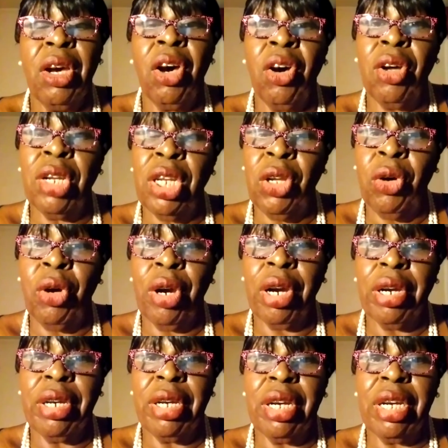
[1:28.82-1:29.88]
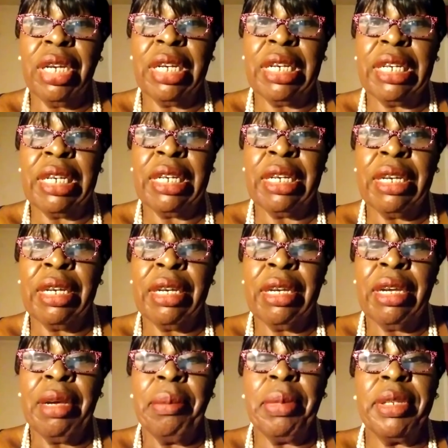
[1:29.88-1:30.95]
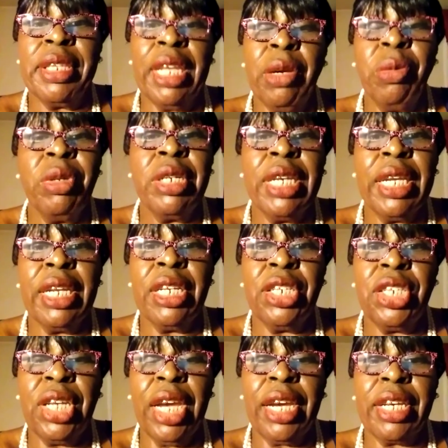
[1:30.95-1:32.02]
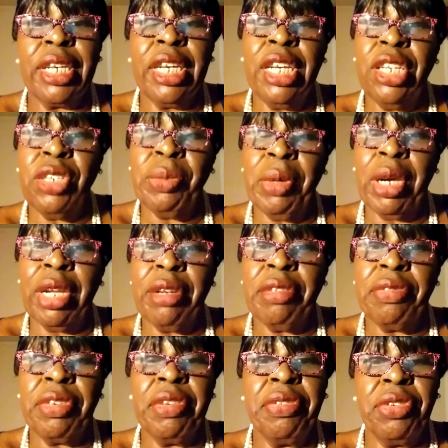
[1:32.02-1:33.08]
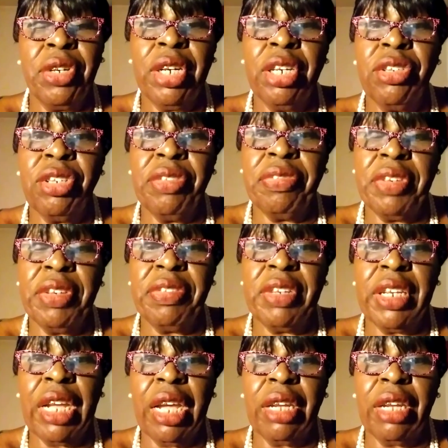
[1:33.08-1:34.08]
or lower but they will get a check each month for $450.